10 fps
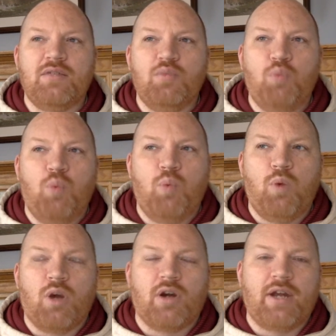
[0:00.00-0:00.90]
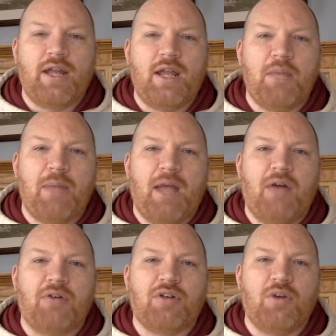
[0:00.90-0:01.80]
worry
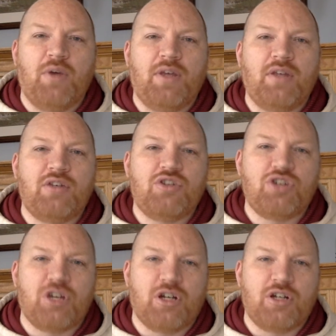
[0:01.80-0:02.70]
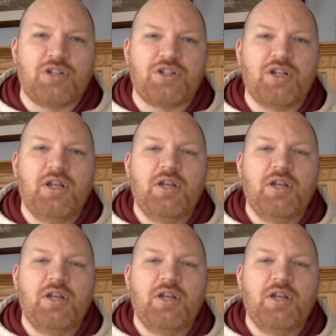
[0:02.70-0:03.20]
about going to church